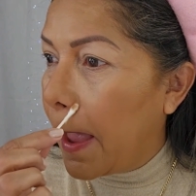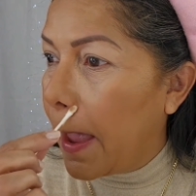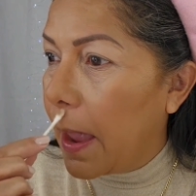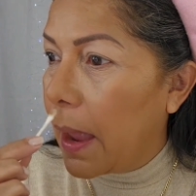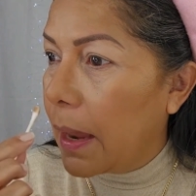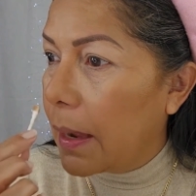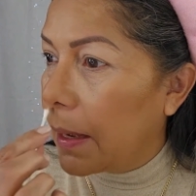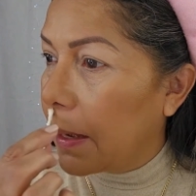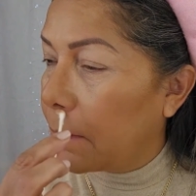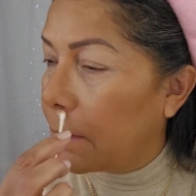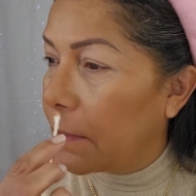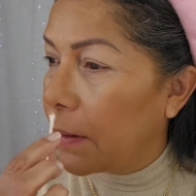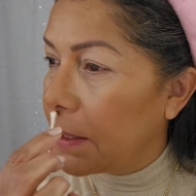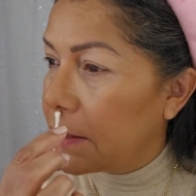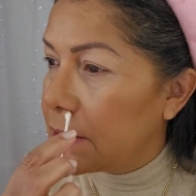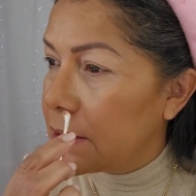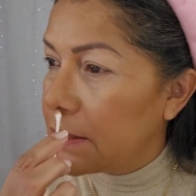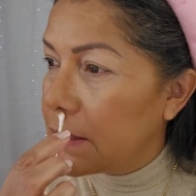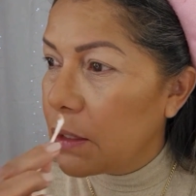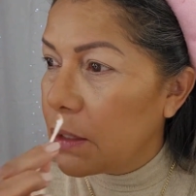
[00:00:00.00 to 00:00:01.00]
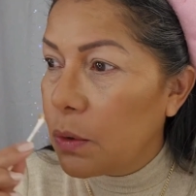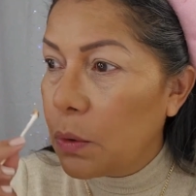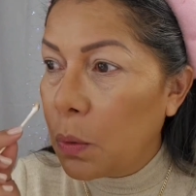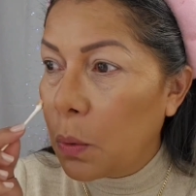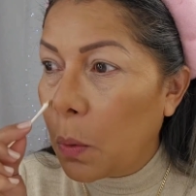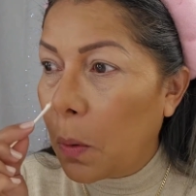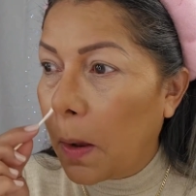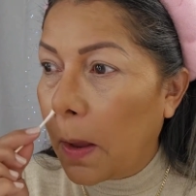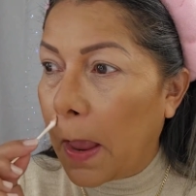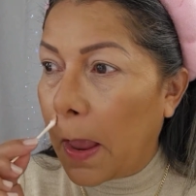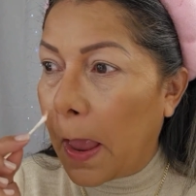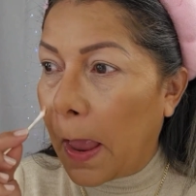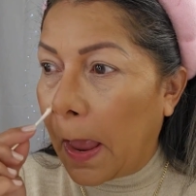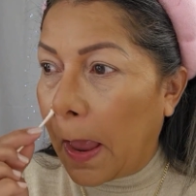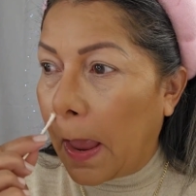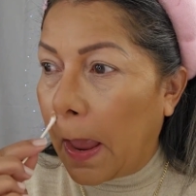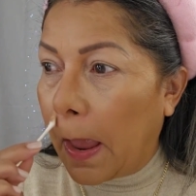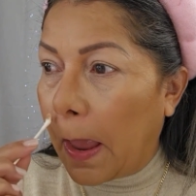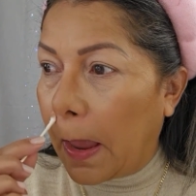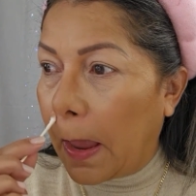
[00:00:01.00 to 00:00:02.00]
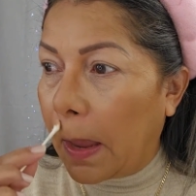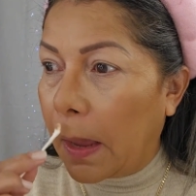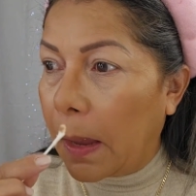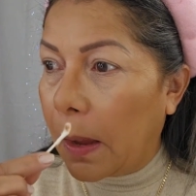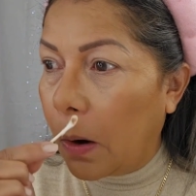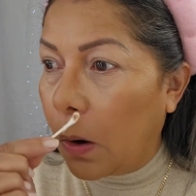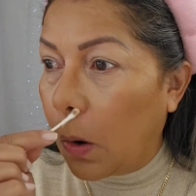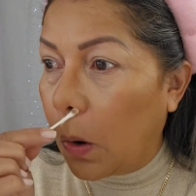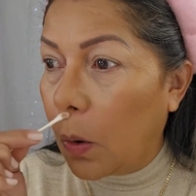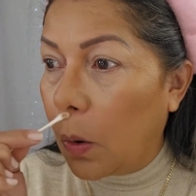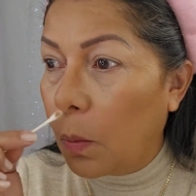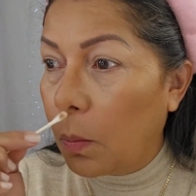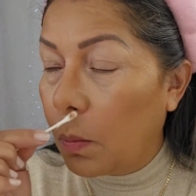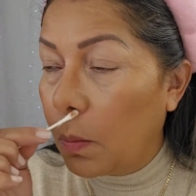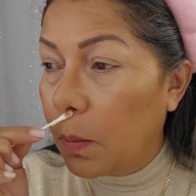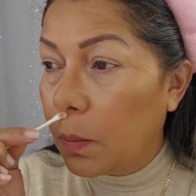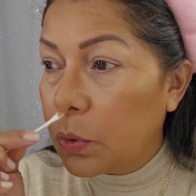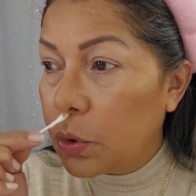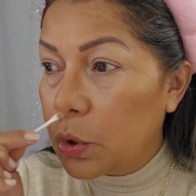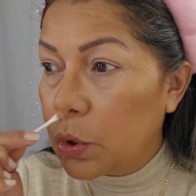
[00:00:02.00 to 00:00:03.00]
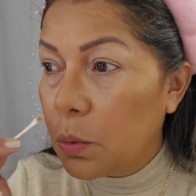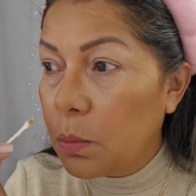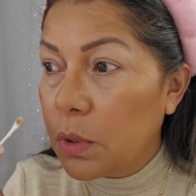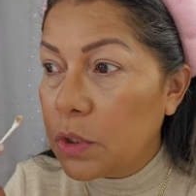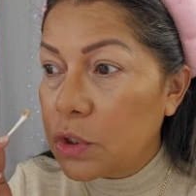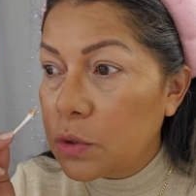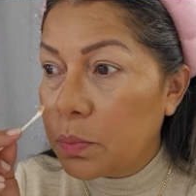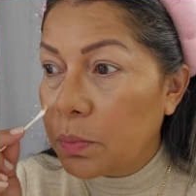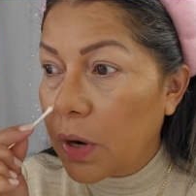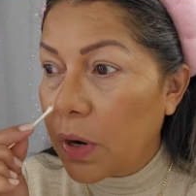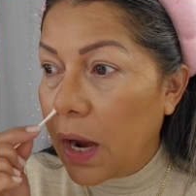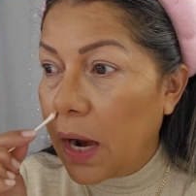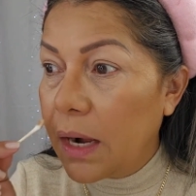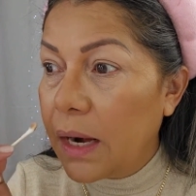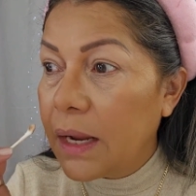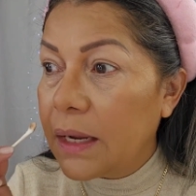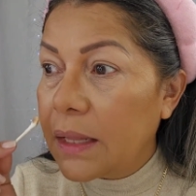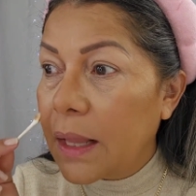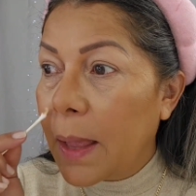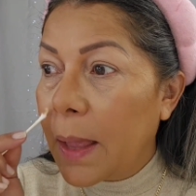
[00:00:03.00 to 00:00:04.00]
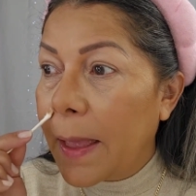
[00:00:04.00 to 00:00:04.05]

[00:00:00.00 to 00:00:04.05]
Any residue or too much product